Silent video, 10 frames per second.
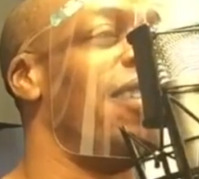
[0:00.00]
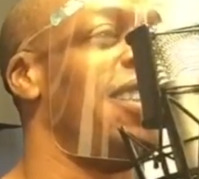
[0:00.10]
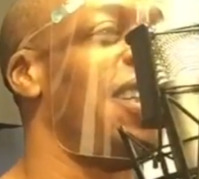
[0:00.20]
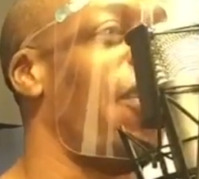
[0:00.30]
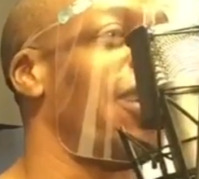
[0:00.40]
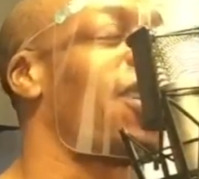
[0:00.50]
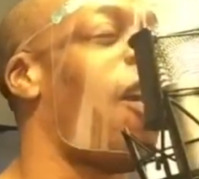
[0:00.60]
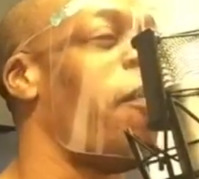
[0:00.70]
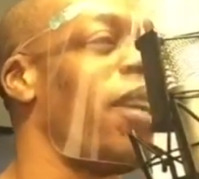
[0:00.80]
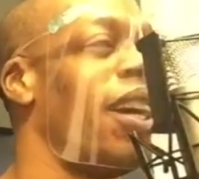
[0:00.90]
she always
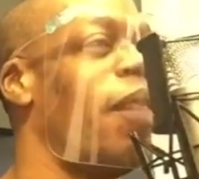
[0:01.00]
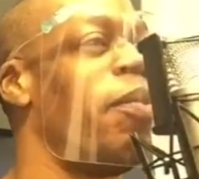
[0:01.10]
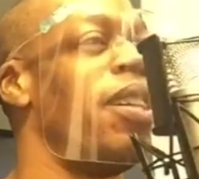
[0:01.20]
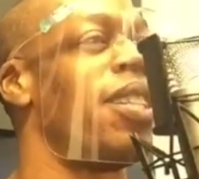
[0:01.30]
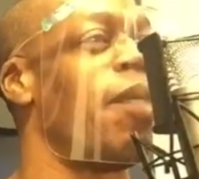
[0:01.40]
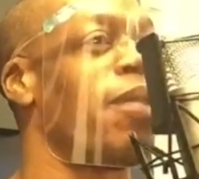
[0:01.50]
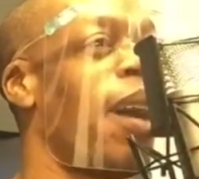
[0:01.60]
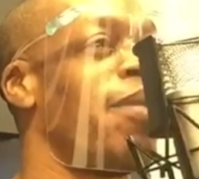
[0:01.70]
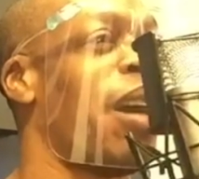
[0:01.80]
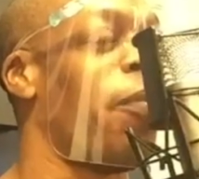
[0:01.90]
call me up, and
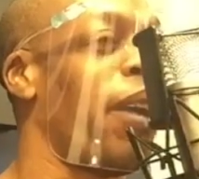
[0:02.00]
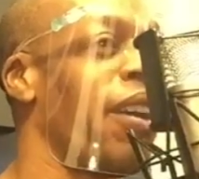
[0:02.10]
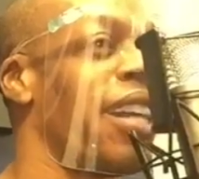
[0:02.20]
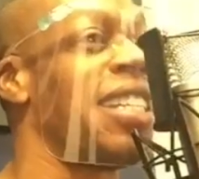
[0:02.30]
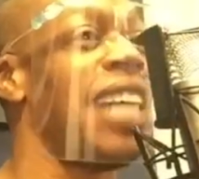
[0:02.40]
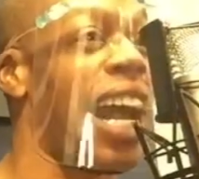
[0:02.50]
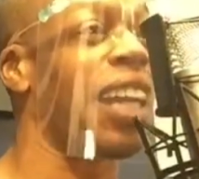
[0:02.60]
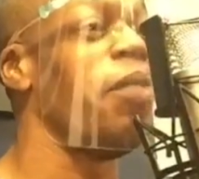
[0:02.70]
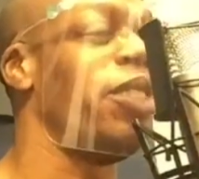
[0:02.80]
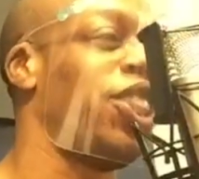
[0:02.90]
sometimes I wear
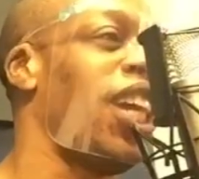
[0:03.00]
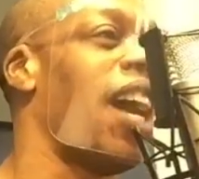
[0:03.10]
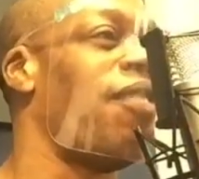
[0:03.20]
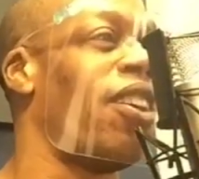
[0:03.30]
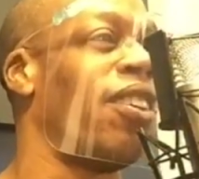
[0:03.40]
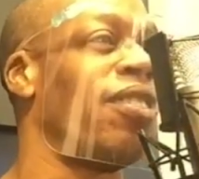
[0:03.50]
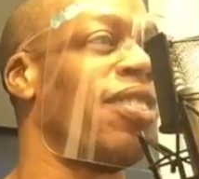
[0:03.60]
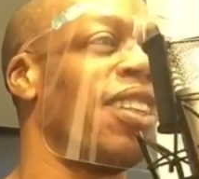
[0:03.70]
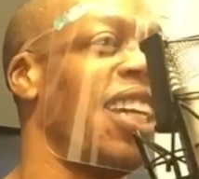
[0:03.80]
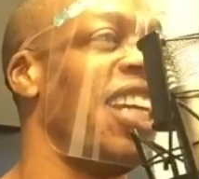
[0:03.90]
exactly what she have
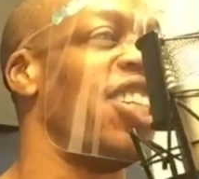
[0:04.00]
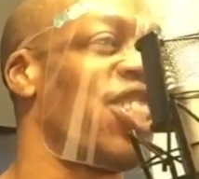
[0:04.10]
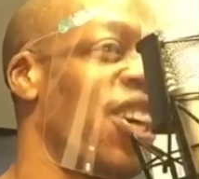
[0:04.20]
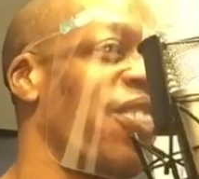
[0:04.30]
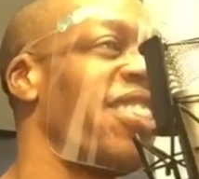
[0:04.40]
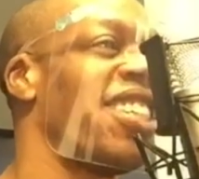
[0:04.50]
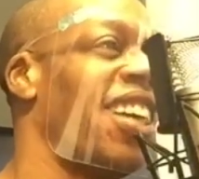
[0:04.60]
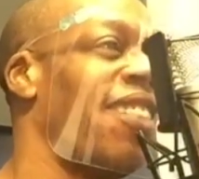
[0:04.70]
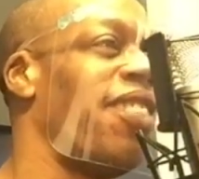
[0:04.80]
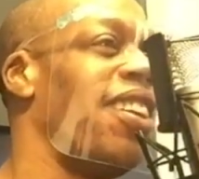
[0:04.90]
on in the show and
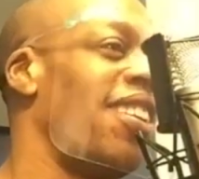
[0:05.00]
stuff. And